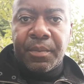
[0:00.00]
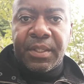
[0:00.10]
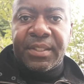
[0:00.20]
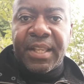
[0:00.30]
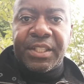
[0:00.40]

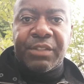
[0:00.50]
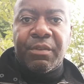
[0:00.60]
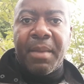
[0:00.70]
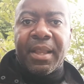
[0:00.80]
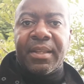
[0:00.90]
Your
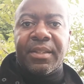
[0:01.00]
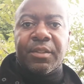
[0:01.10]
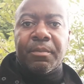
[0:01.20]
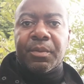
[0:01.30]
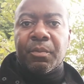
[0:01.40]
sensory
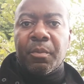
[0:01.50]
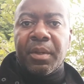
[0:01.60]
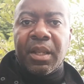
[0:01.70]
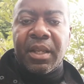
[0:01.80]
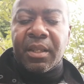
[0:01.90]
mechanisms will
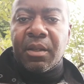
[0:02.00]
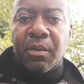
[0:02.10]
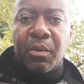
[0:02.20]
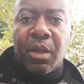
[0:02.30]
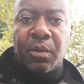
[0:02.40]
be like,
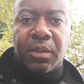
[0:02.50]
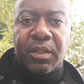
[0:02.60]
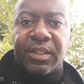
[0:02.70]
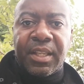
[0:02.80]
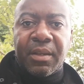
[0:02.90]
hold
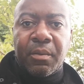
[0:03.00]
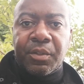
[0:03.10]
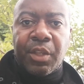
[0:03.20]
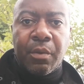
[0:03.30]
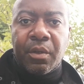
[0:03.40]
on a sec,
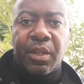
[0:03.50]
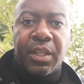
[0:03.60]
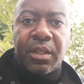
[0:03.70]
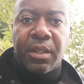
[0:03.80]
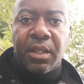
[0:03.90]
what's going on
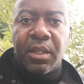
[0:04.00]
here?